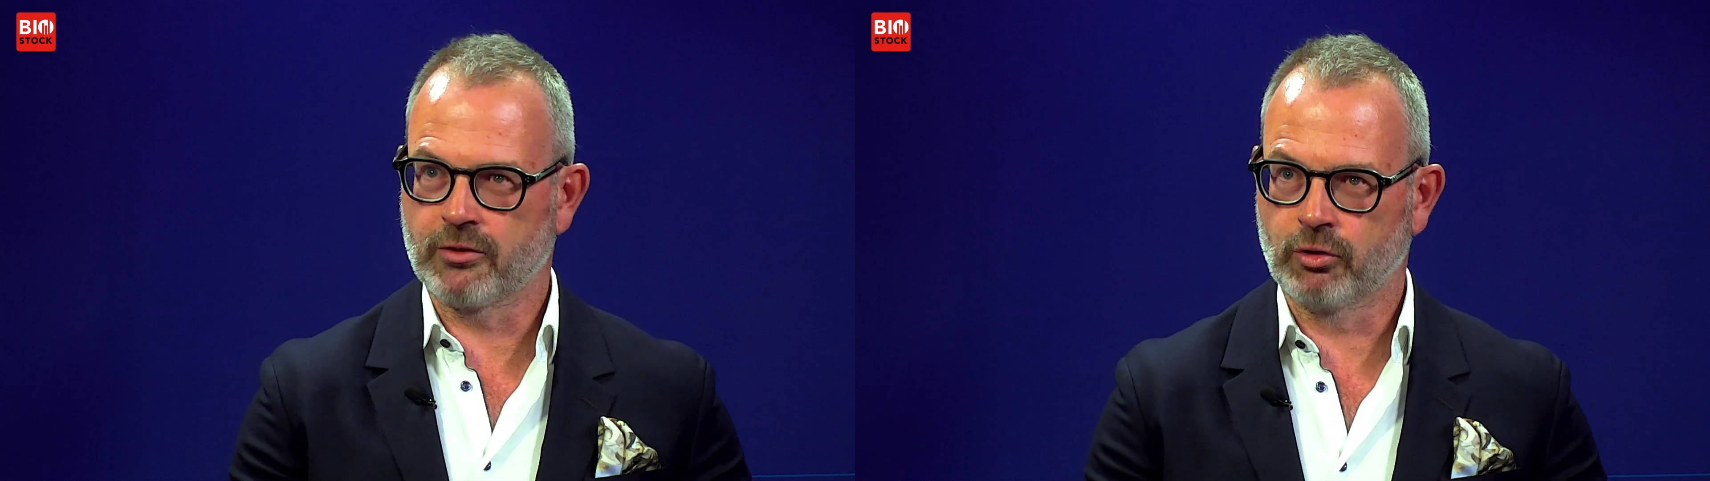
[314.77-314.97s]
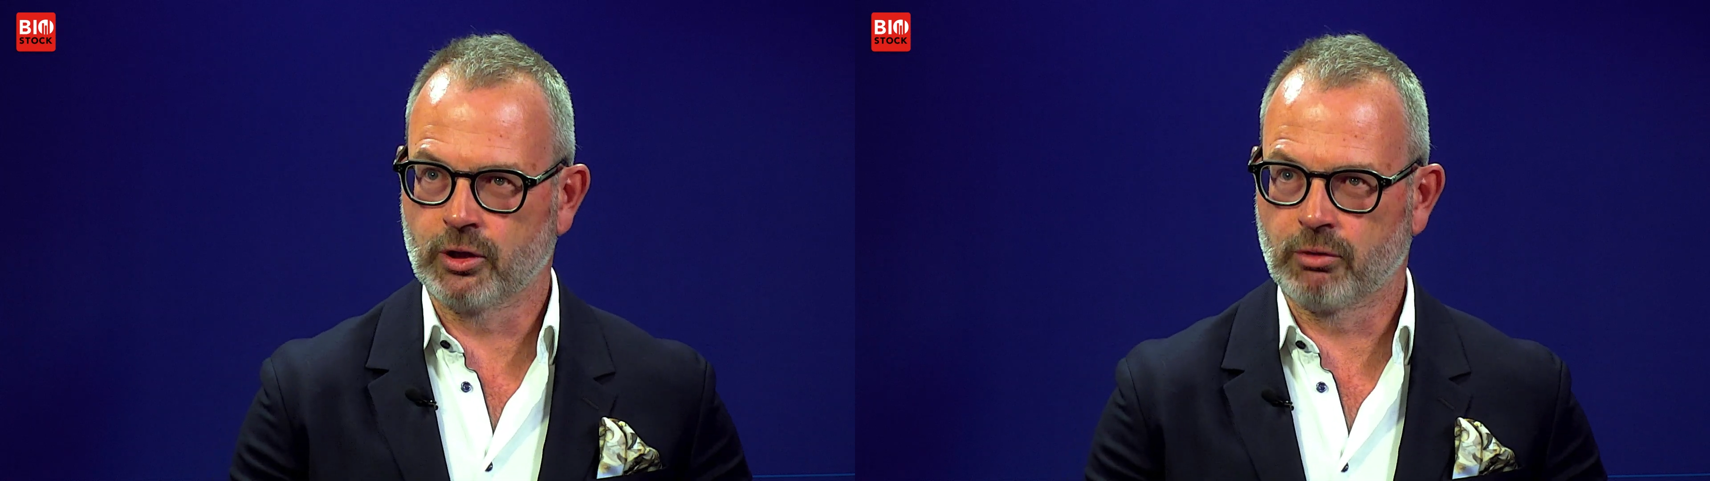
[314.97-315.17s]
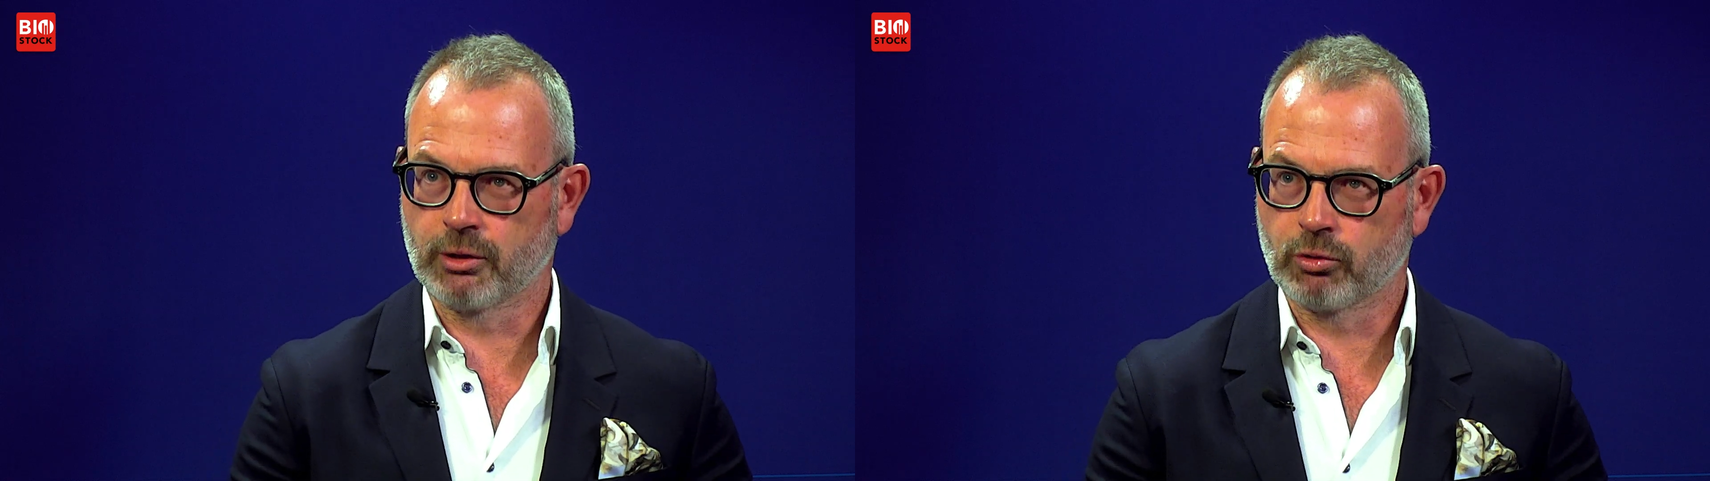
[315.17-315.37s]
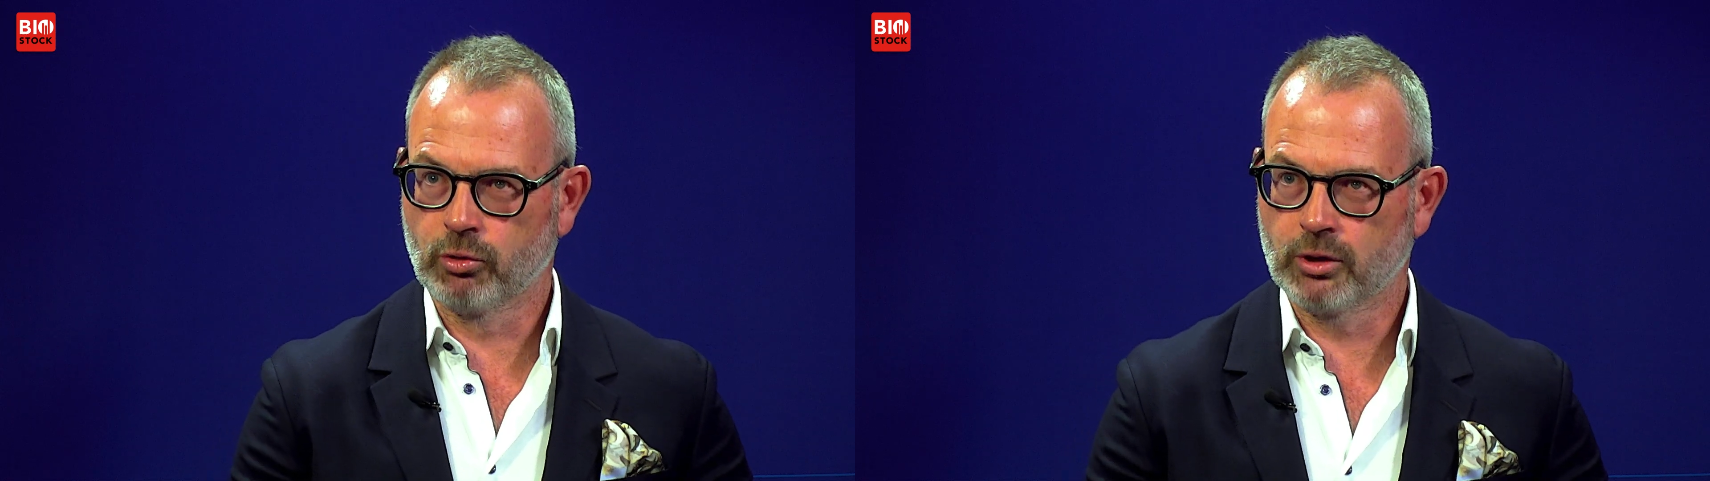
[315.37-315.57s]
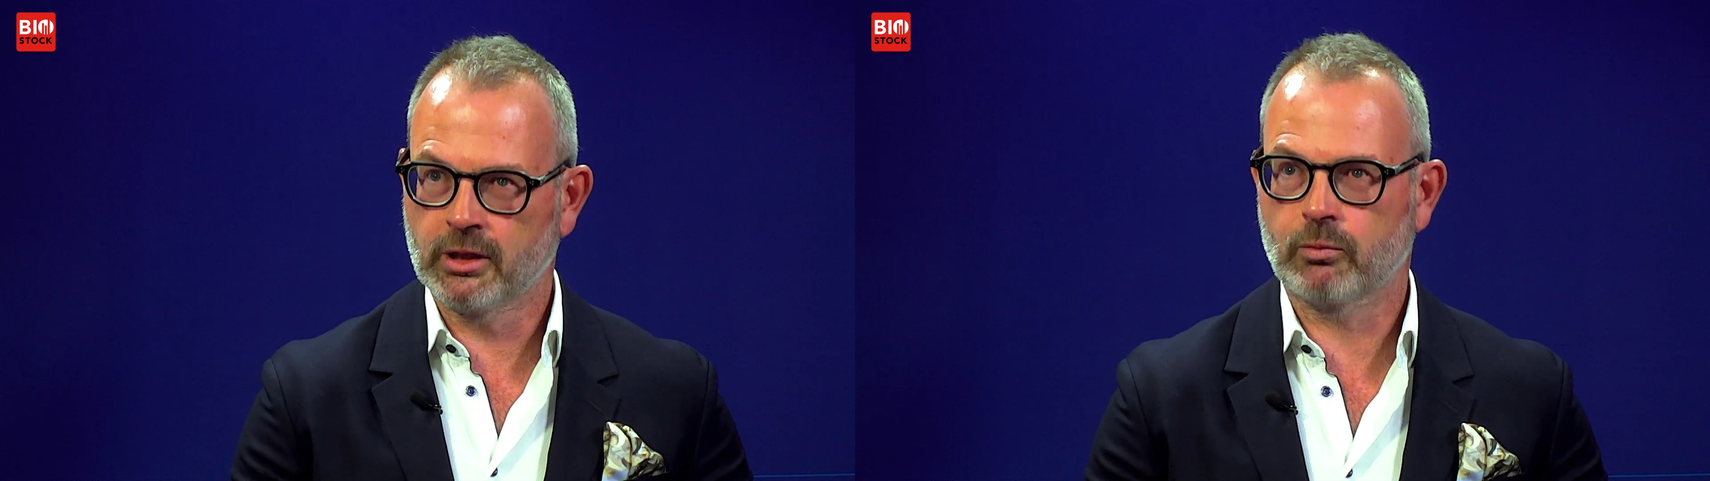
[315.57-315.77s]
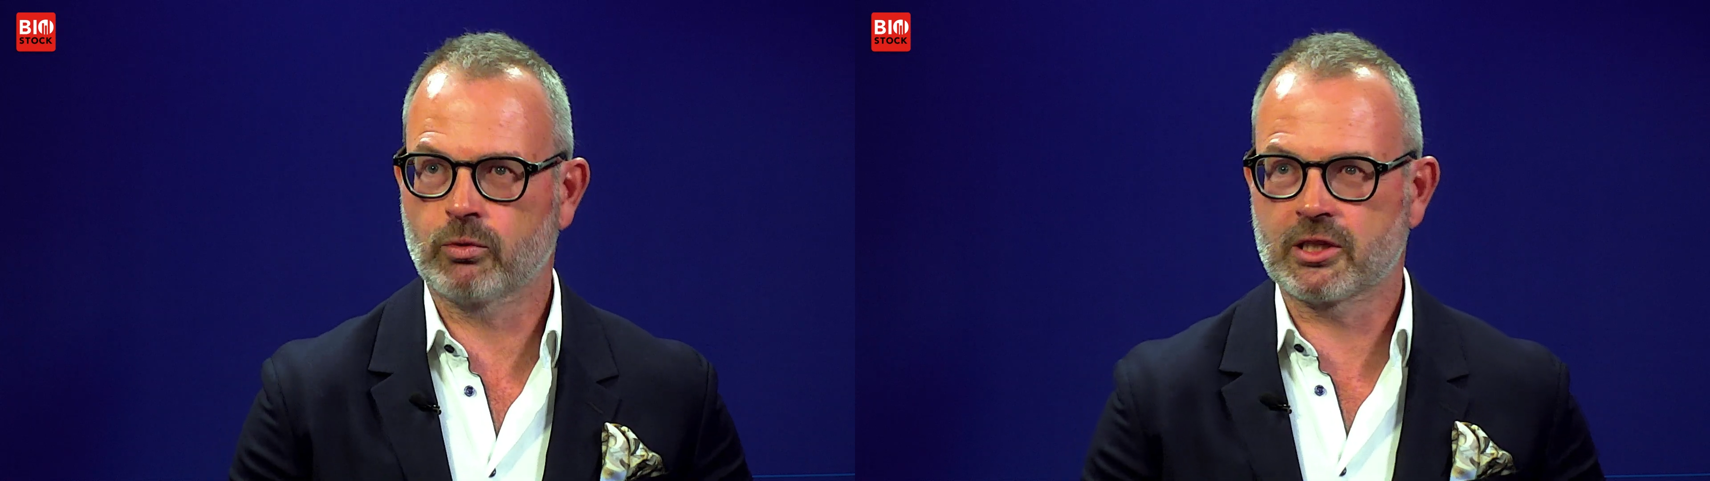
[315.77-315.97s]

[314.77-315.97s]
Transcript: is fully recruited, and